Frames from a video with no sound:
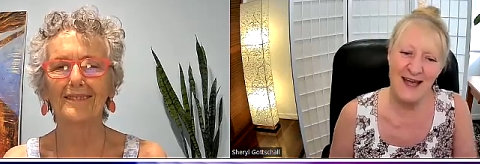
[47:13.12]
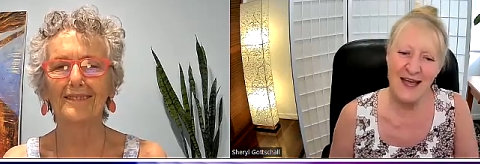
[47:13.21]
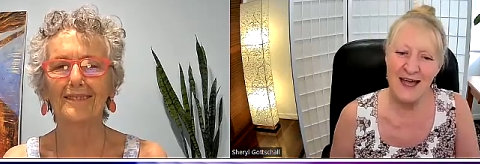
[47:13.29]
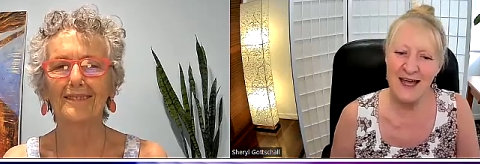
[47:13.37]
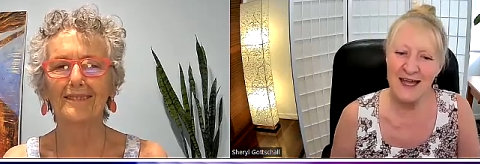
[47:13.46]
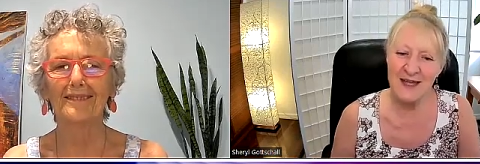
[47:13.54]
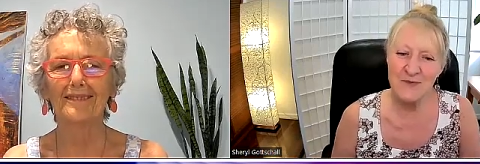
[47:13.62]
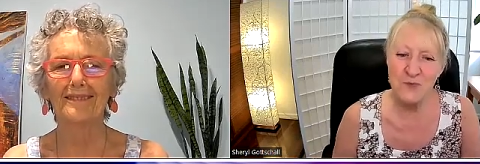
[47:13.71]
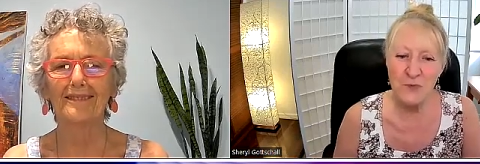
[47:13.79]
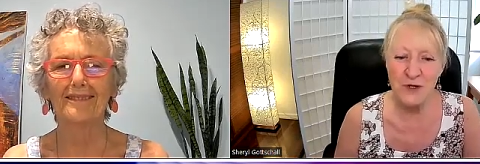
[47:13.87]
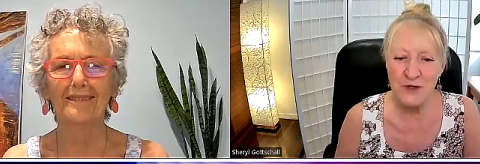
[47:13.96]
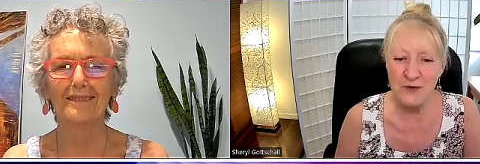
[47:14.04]
Speaker 1: uh,
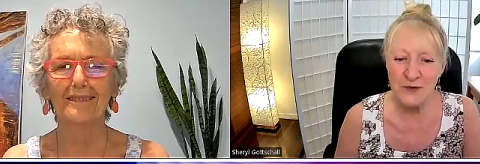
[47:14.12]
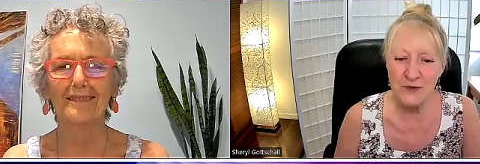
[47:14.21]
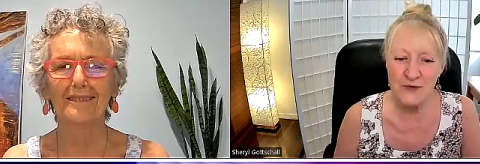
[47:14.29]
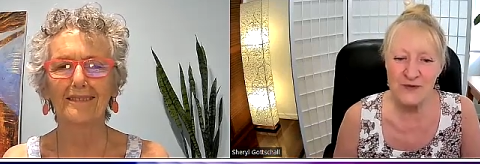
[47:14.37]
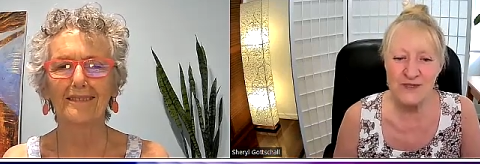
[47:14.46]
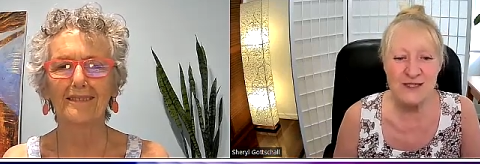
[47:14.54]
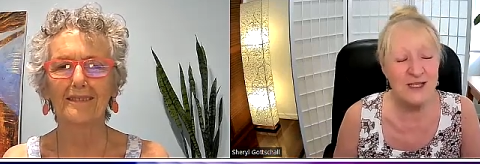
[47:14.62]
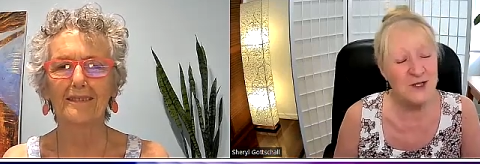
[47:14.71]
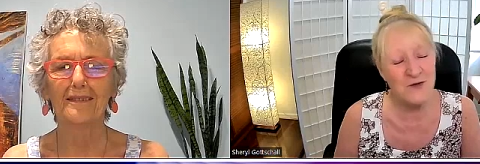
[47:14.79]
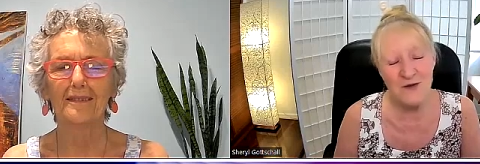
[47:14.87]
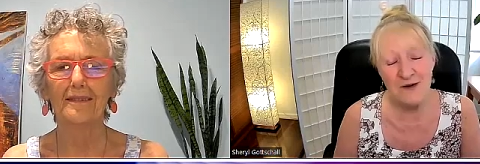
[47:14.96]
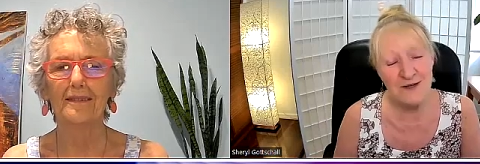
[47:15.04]
we'll see
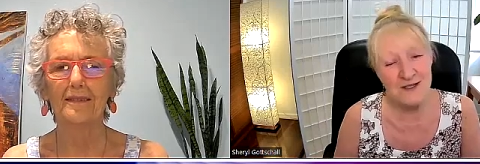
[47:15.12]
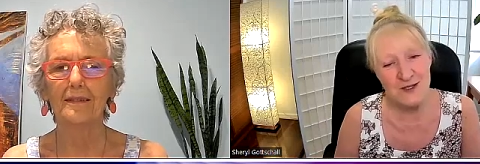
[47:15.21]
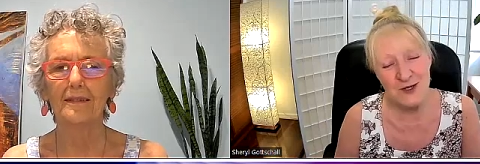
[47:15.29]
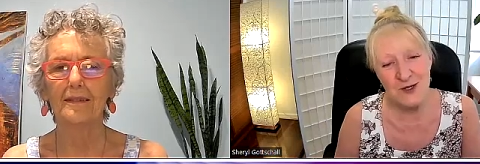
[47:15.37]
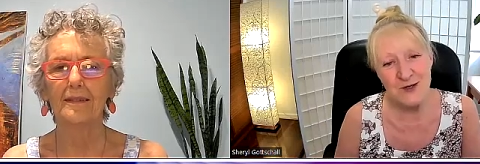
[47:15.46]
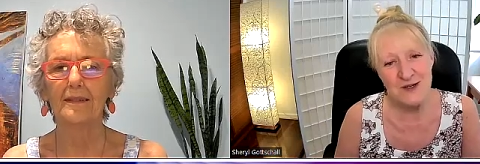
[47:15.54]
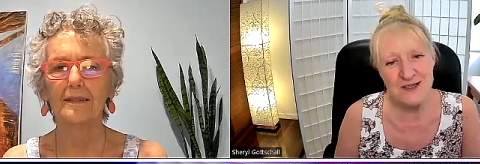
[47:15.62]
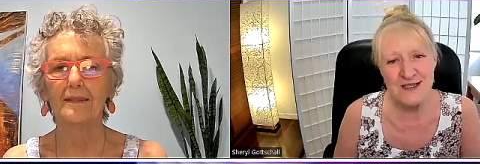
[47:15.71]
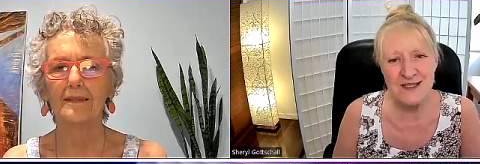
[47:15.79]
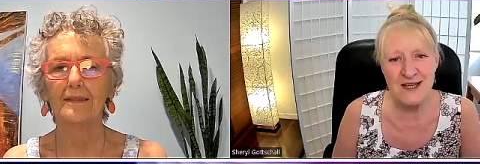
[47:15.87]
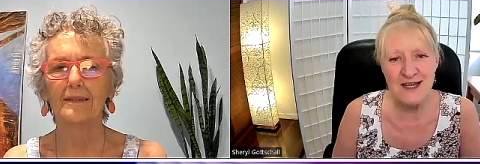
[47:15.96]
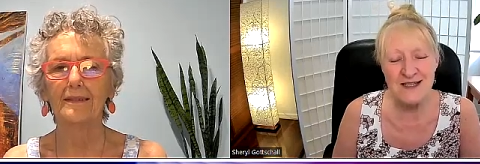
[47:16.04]
you very soon.
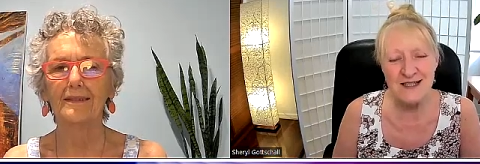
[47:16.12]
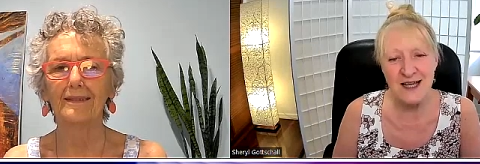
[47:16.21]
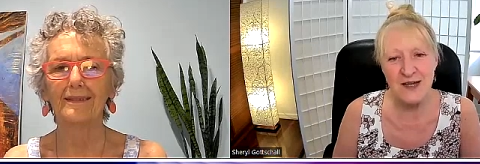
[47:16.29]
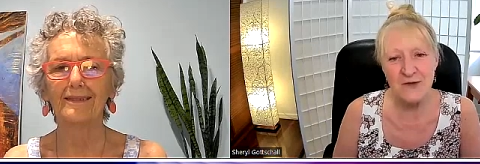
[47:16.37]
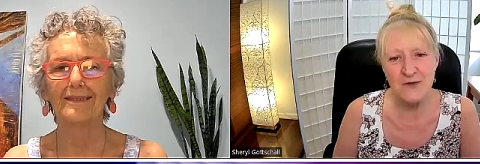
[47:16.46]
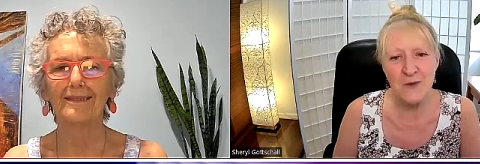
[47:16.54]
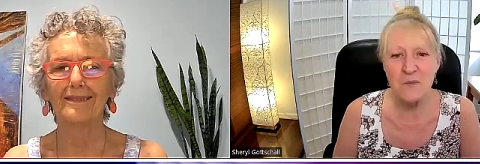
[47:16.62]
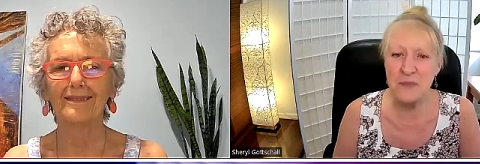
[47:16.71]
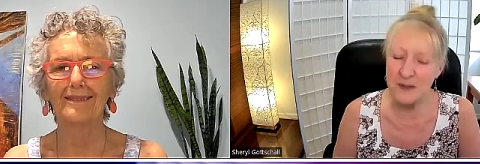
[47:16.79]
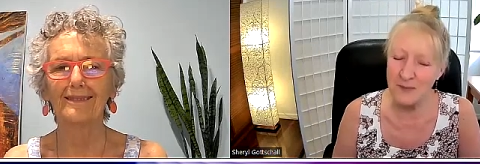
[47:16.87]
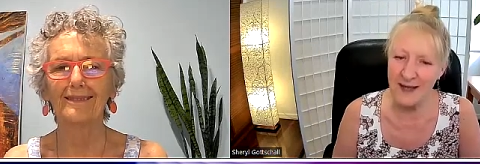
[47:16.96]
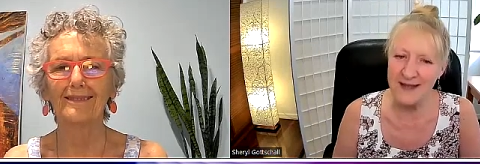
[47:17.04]
Stay safe and
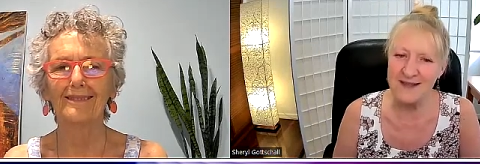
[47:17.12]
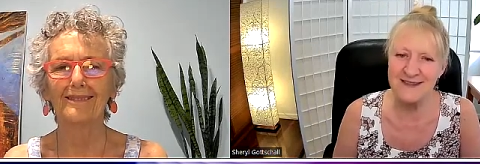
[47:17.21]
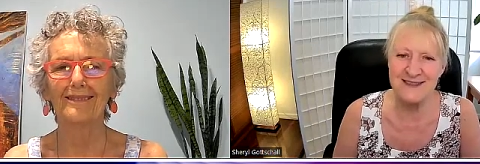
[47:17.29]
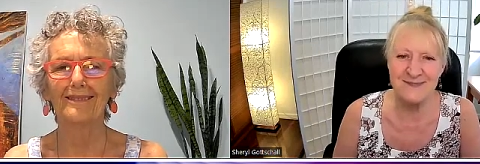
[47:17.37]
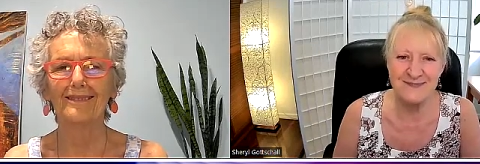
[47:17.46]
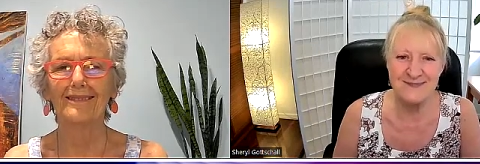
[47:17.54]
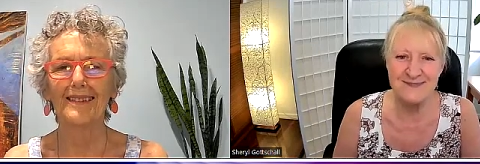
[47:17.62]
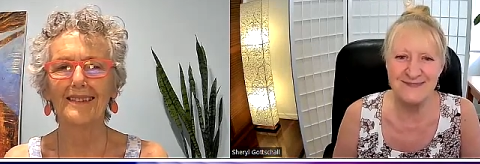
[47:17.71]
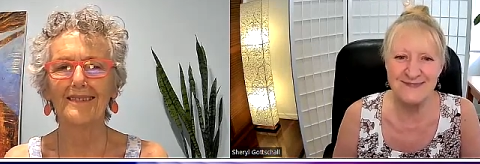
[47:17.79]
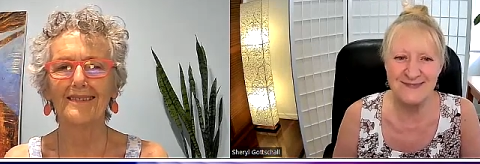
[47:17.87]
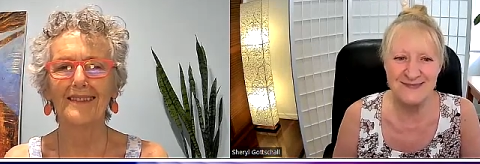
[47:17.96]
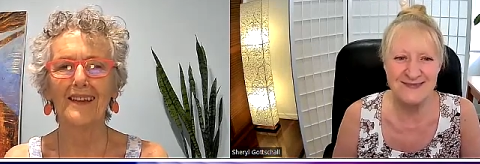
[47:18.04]
be blessed.
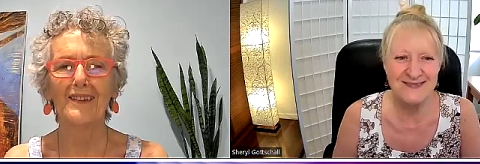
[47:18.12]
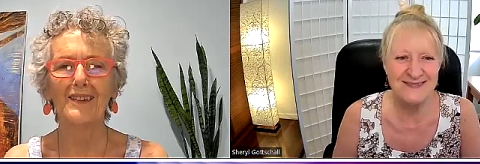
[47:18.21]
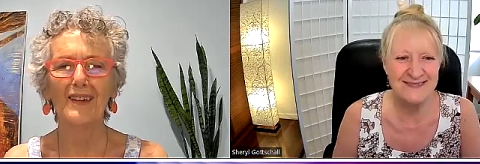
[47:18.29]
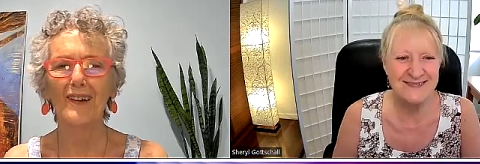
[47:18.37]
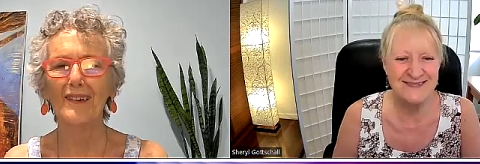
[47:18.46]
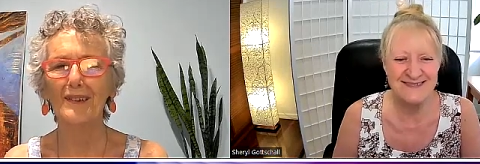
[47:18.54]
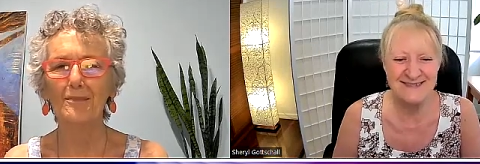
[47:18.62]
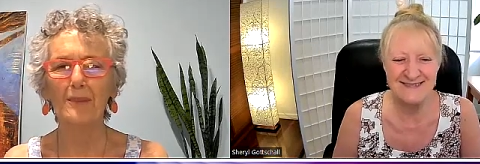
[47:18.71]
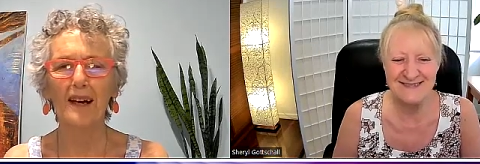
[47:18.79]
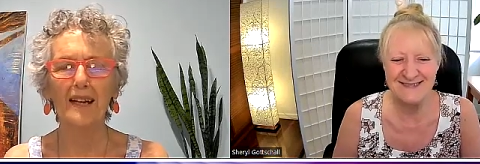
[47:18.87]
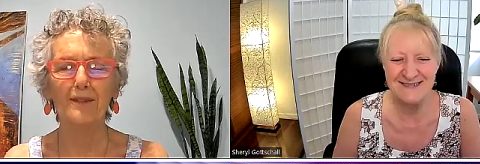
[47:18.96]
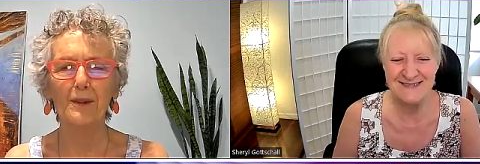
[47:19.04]
Speaker 2: Thanks, Cheryl.
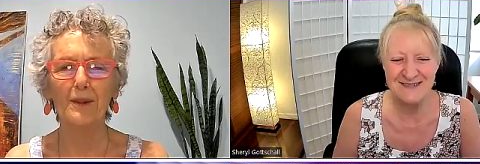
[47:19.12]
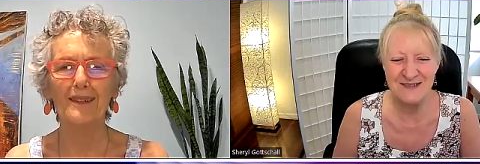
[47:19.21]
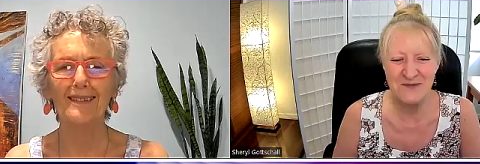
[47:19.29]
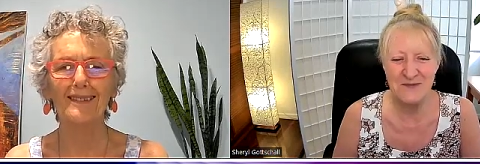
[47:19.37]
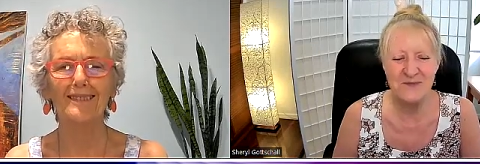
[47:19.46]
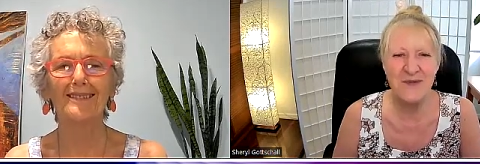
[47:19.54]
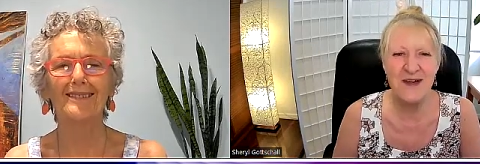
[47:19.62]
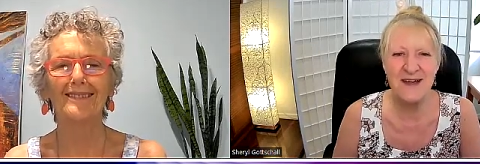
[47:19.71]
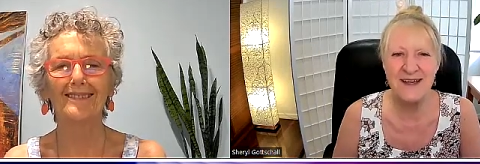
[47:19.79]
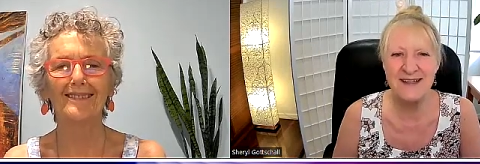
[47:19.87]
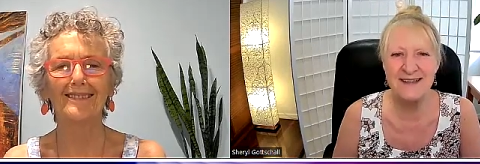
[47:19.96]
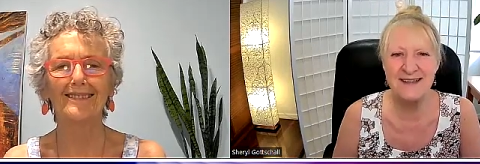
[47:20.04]
Bye, everyone.
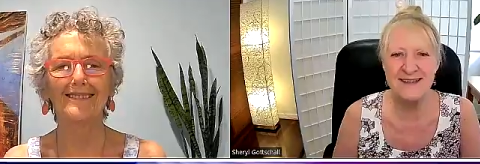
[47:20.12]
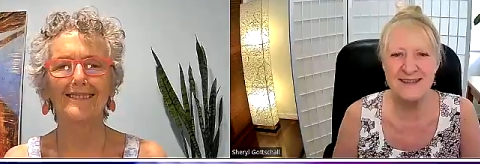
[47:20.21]
Speaker 1: Bye.